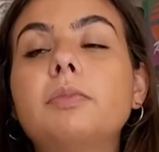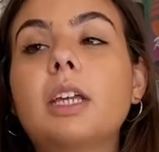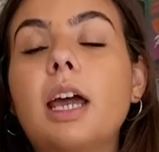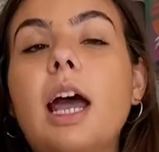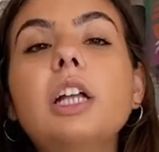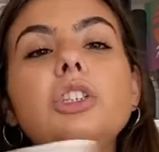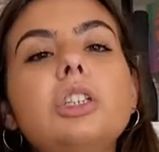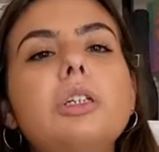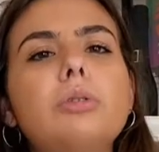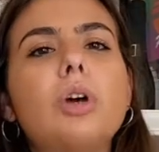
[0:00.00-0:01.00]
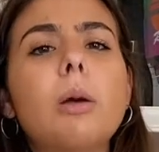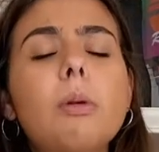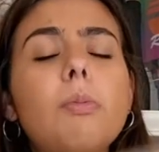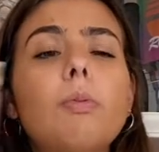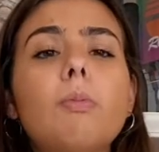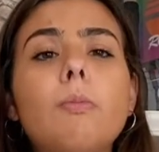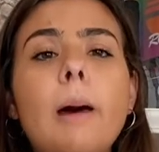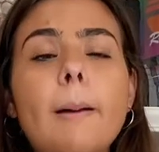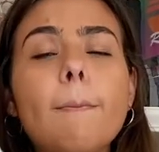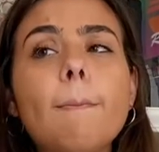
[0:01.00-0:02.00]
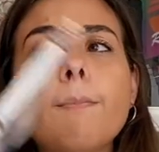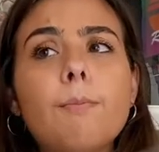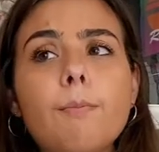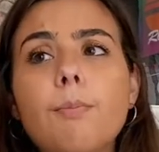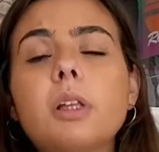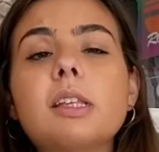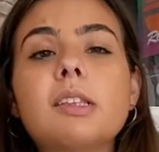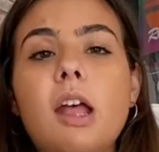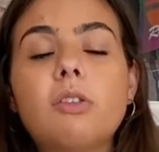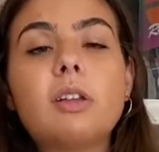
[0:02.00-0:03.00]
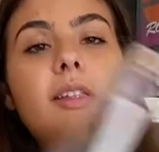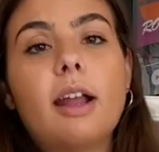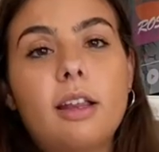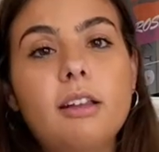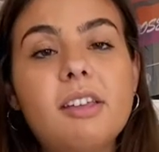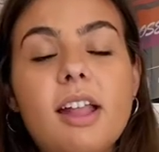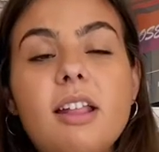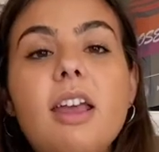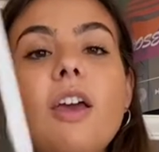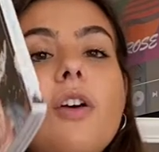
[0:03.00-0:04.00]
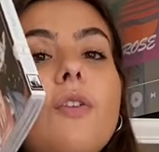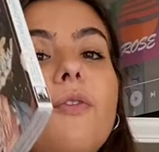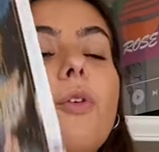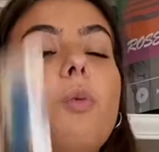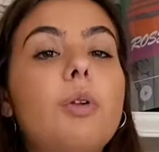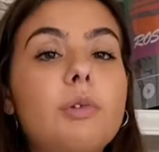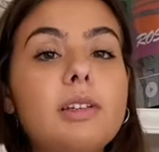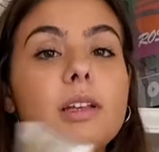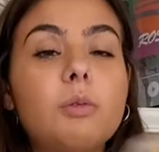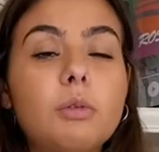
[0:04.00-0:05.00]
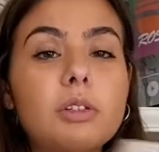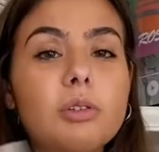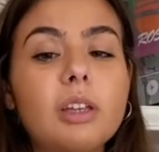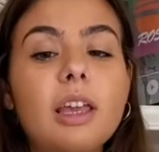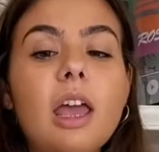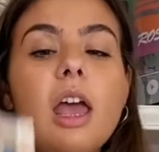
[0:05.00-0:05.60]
yeah, actually no, I'm gonna put this down to a 9 out of 10 for one reason. One reason only.